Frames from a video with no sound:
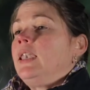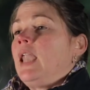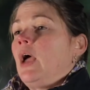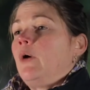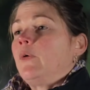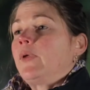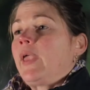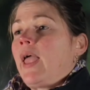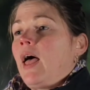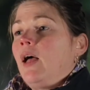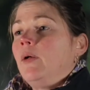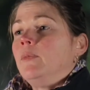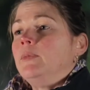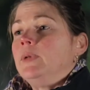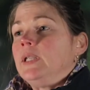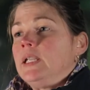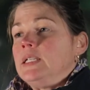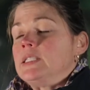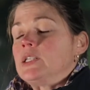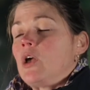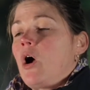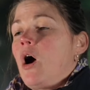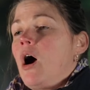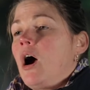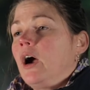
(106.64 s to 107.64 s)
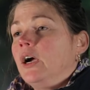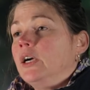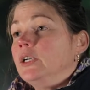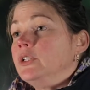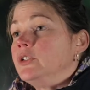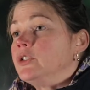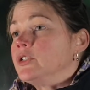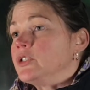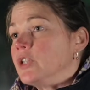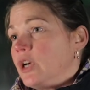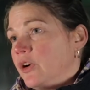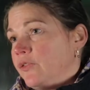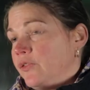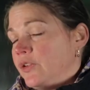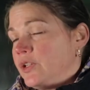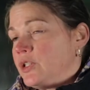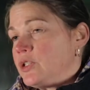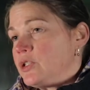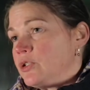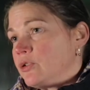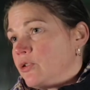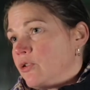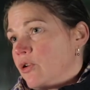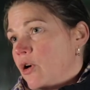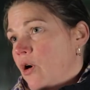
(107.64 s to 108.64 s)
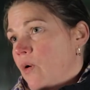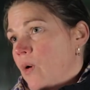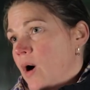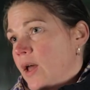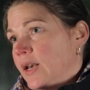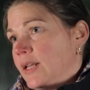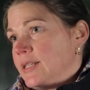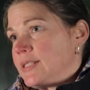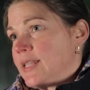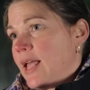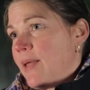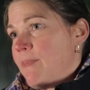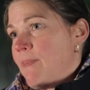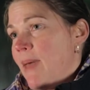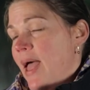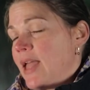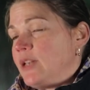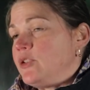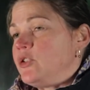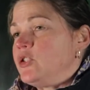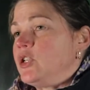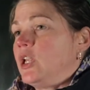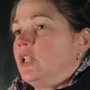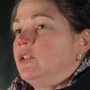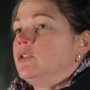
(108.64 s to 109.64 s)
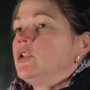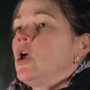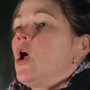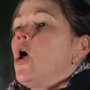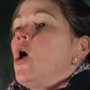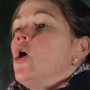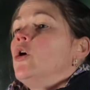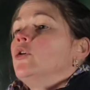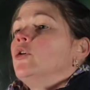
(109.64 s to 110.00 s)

Now, kelp needs a hard surface to grow on, as I mentioned,